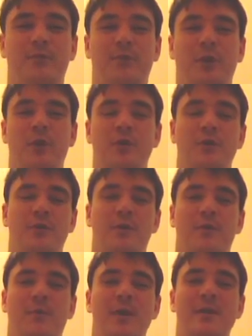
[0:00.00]
done
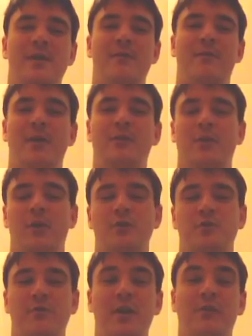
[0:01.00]
a when they've uh, done a
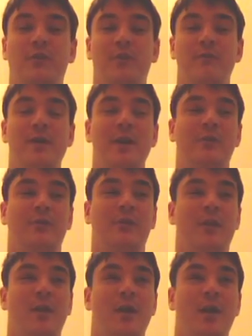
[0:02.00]
traversal of this,
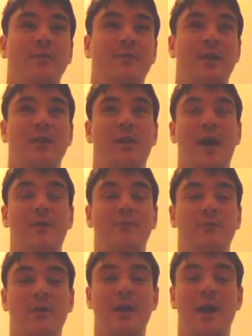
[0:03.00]
then they'll have
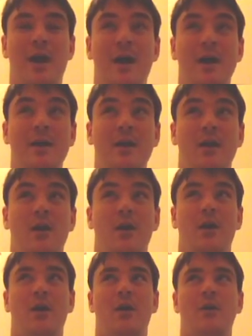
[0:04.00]
the red eye
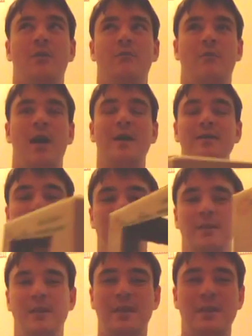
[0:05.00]
on the right
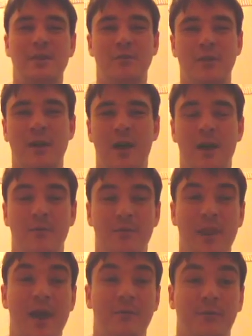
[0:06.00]
and the green eye on the
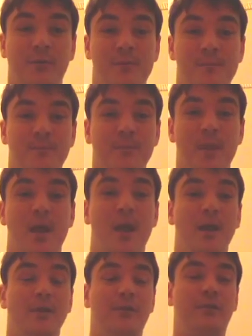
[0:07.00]
left.
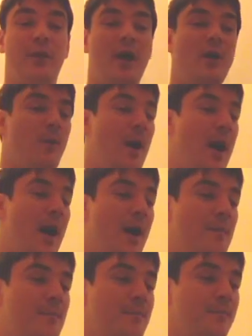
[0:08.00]
So
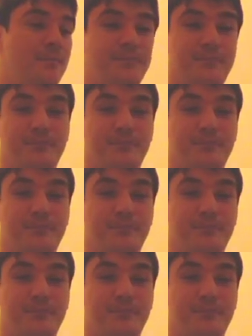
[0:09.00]
um,